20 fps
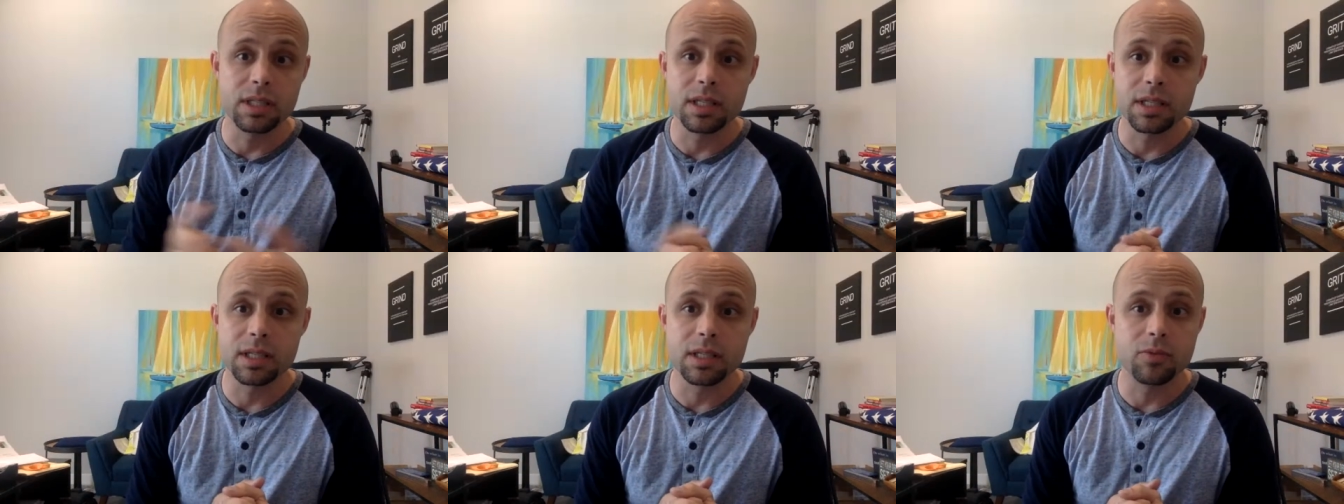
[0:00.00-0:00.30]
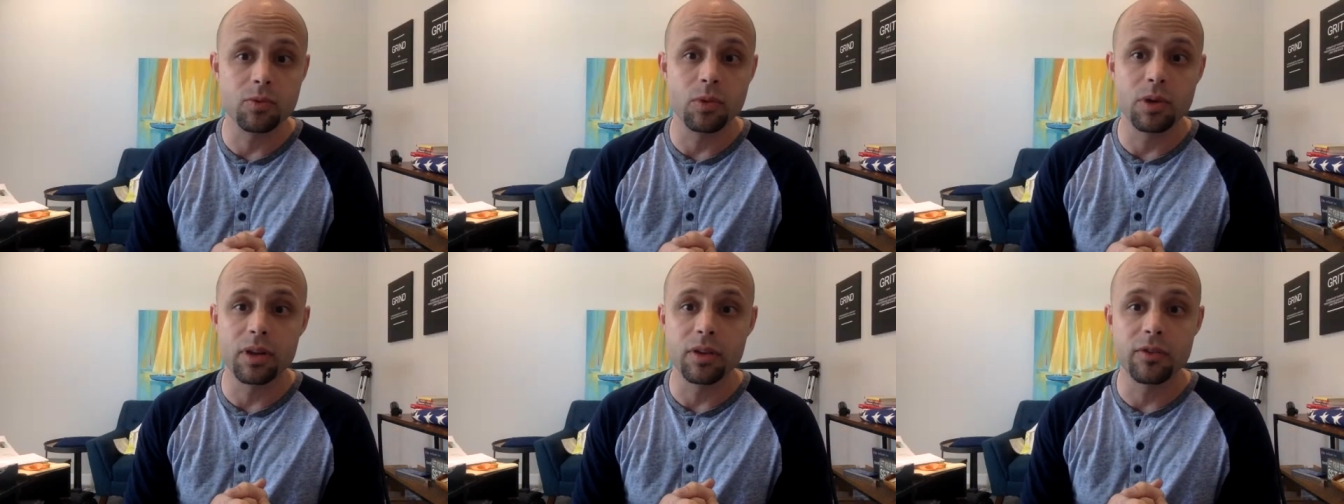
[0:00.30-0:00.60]
This
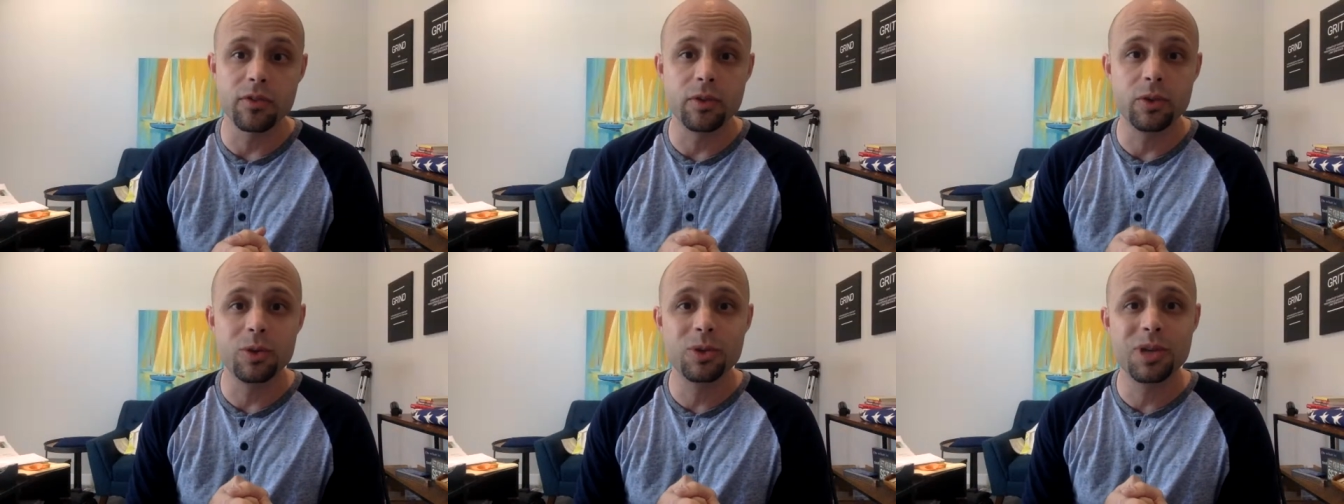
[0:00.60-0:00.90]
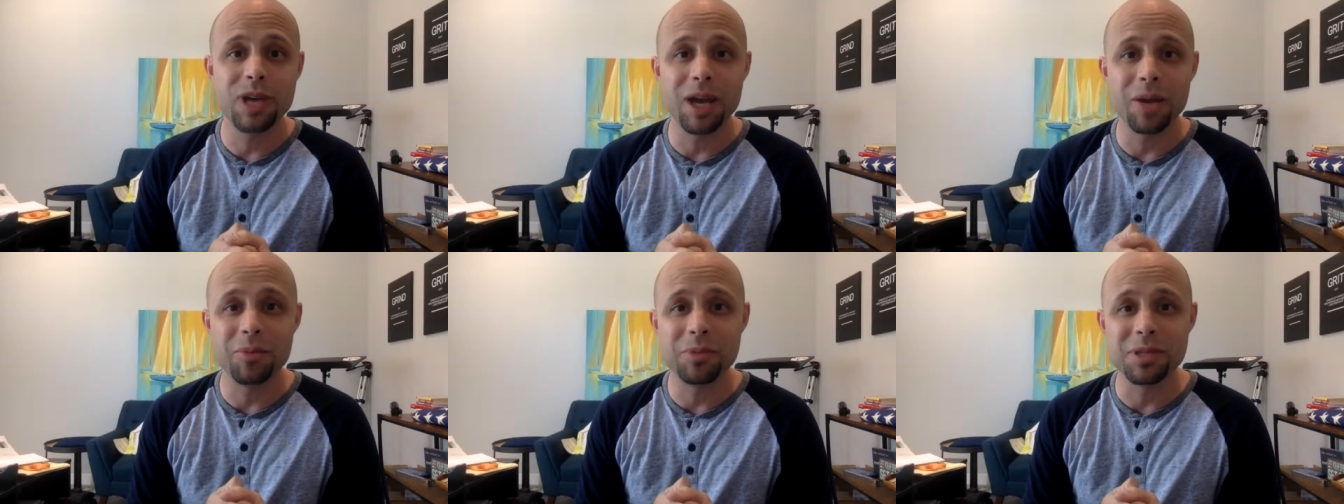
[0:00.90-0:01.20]
is one of the few
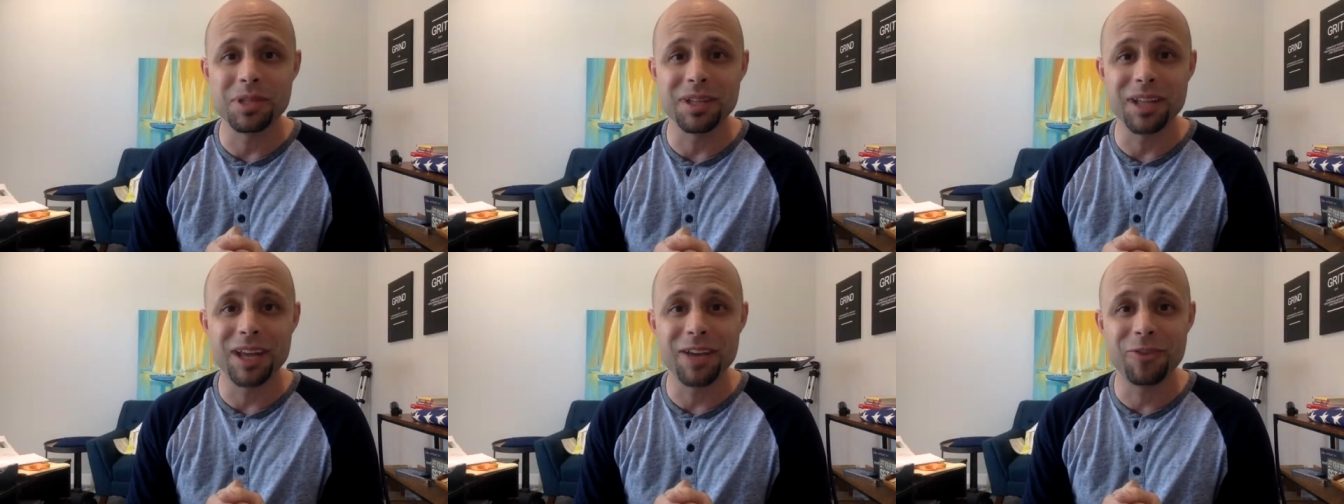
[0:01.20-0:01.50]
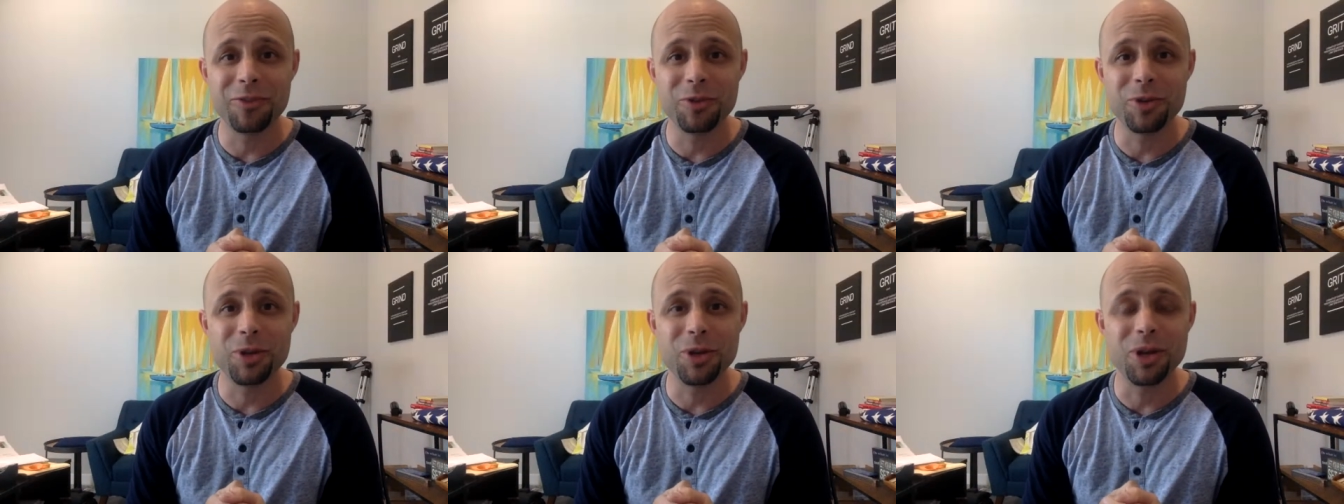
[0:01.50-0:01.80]
times in
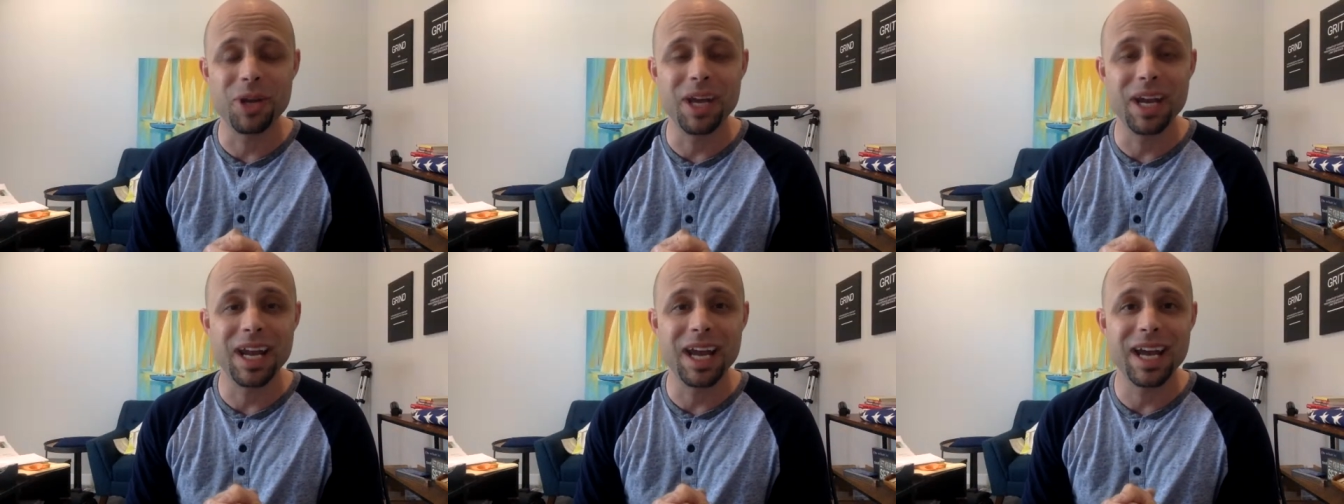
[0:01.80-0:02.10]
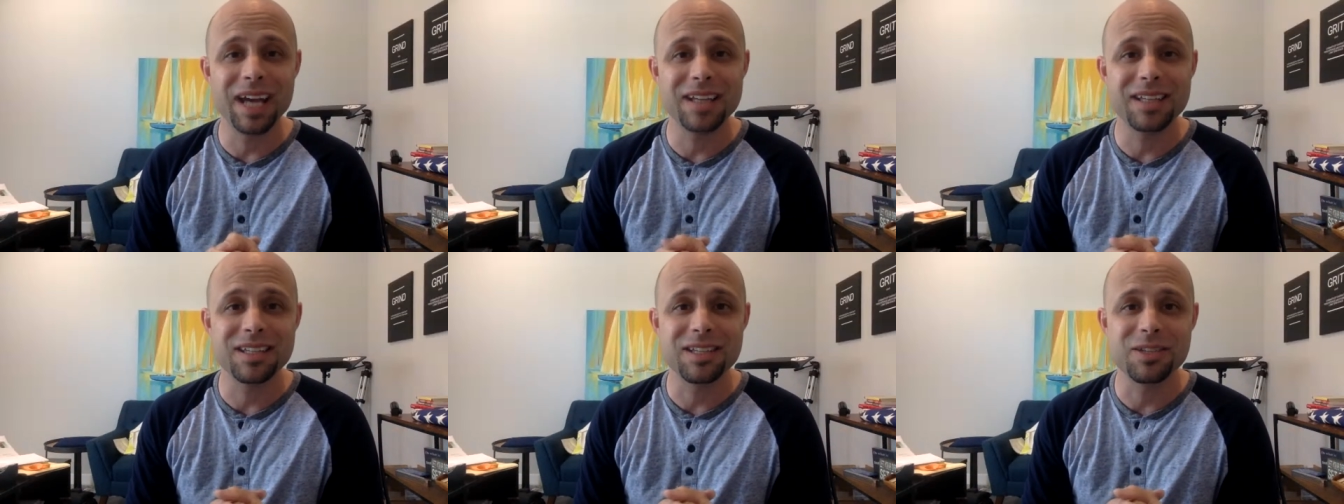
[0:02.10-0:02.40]
life where you get
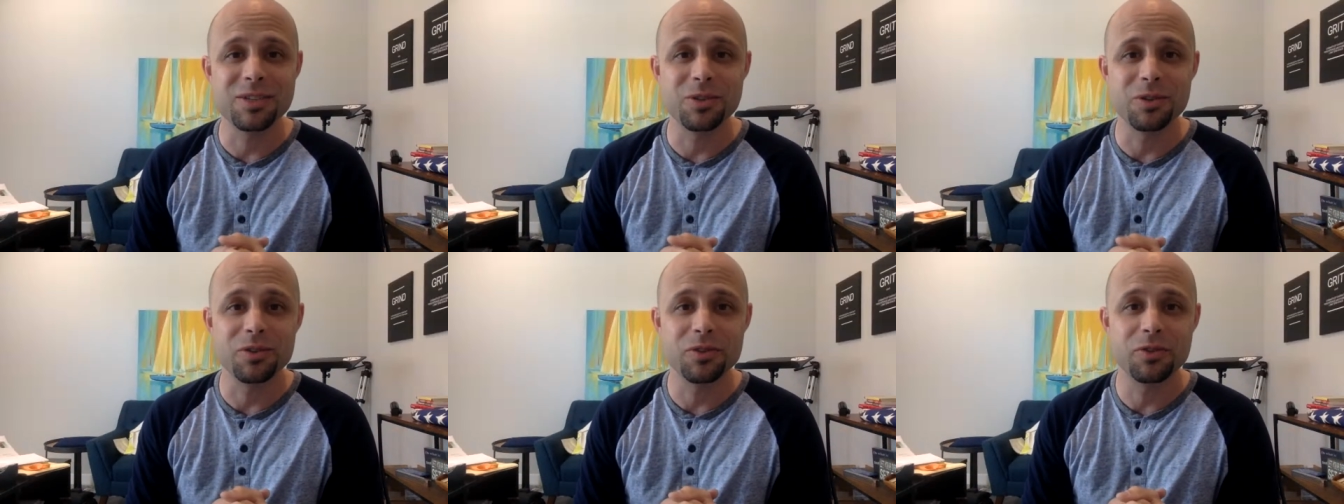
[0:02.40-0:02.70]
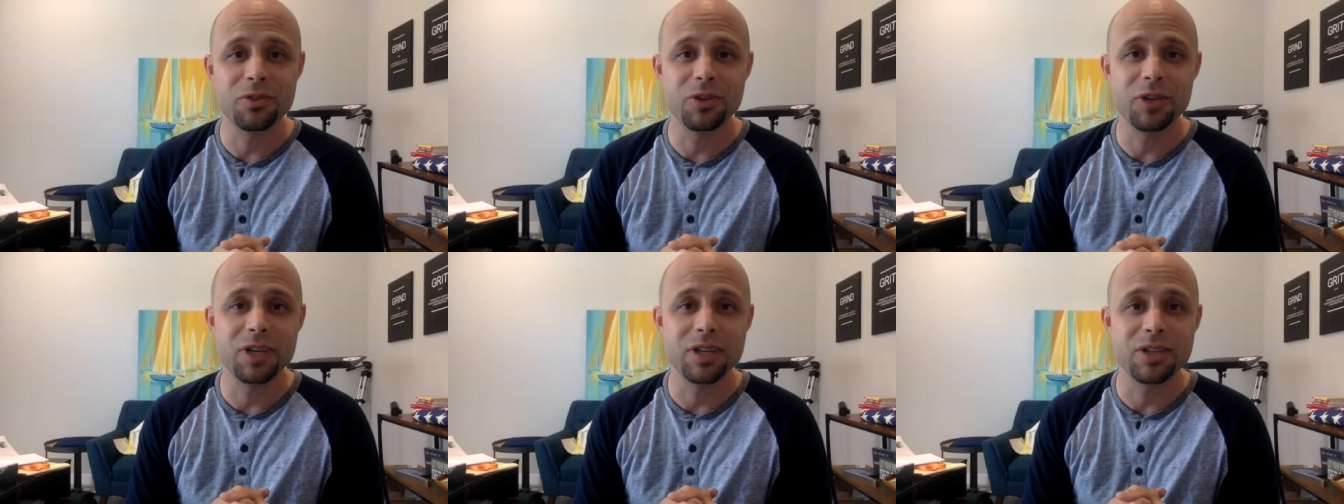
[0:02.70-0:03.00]
access to a
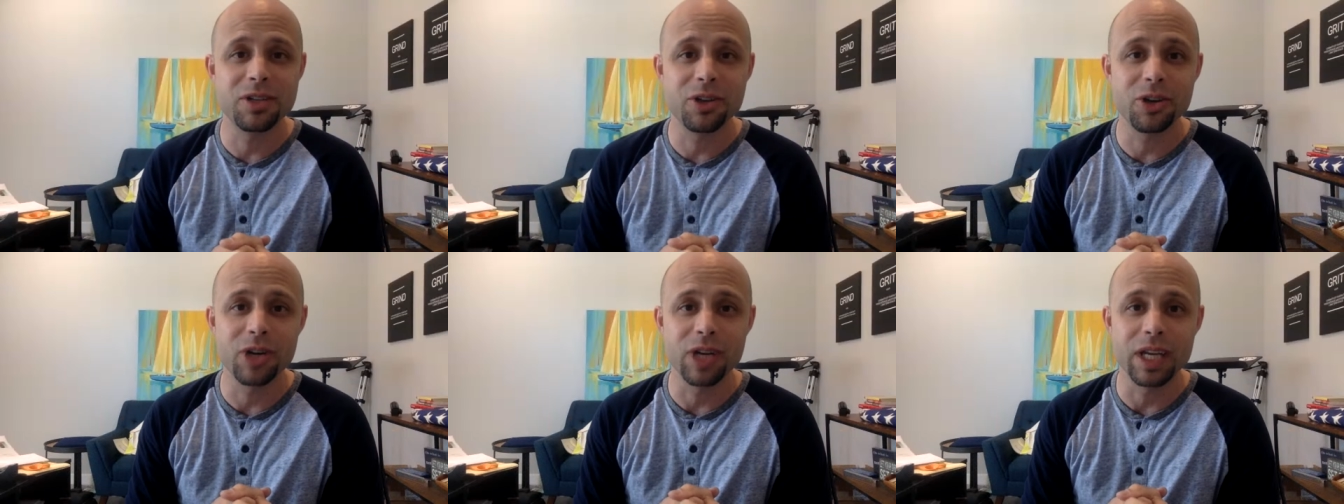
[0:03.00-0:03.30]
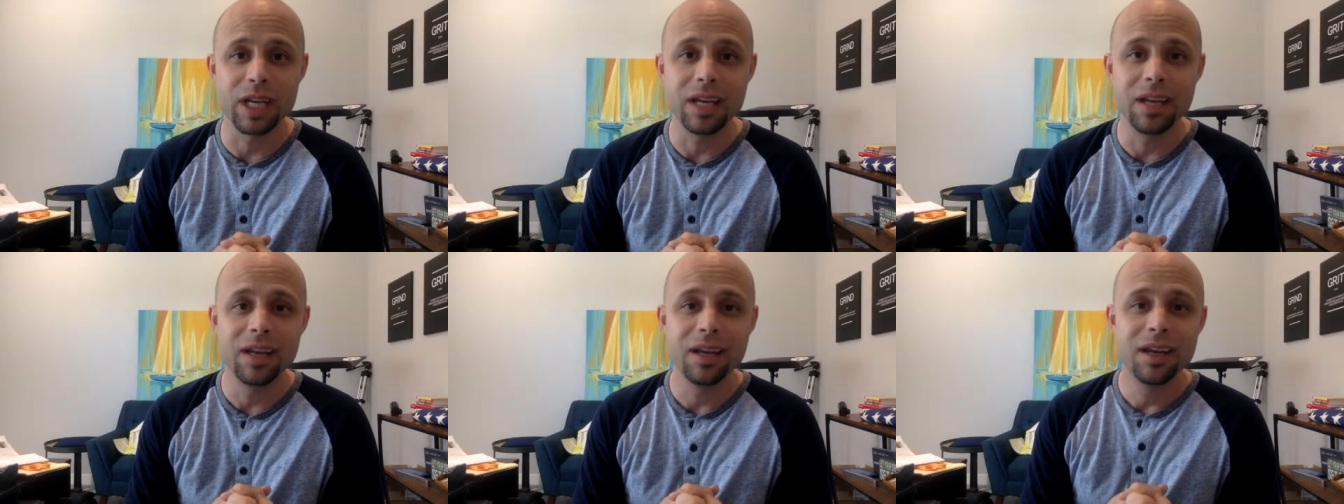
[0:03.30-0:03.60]
free
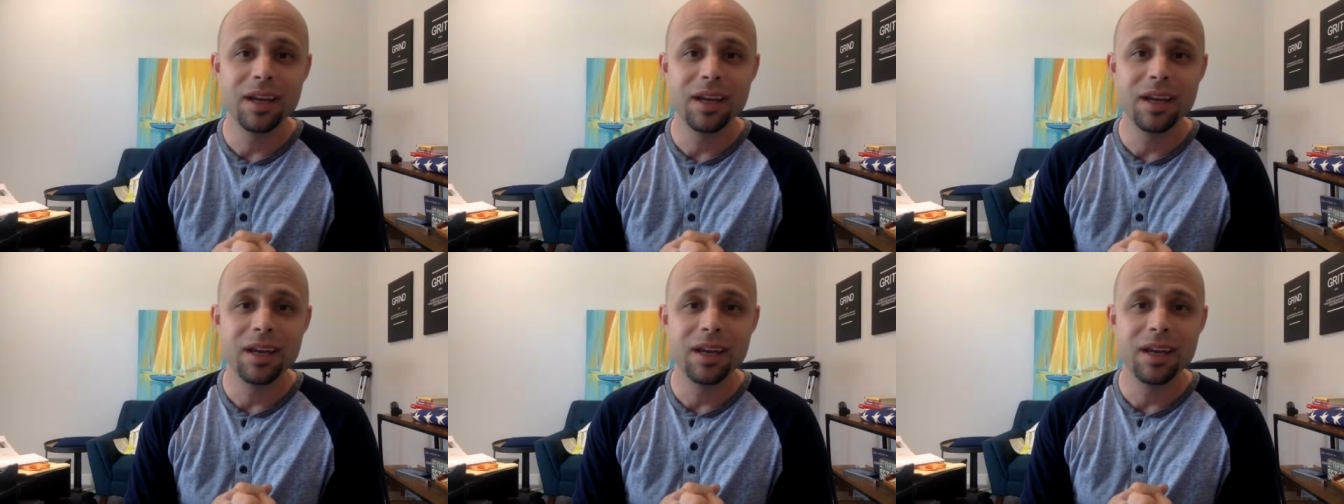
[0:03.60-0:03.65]
attorney.